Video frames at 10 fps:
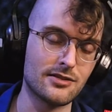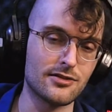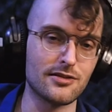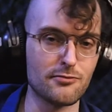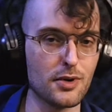
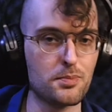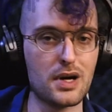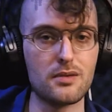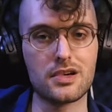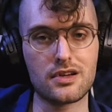to the
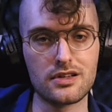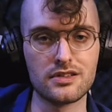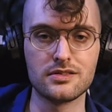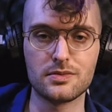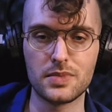
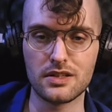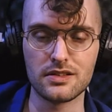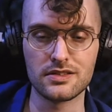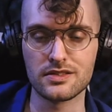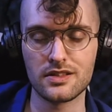Republicans
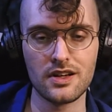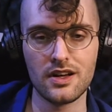because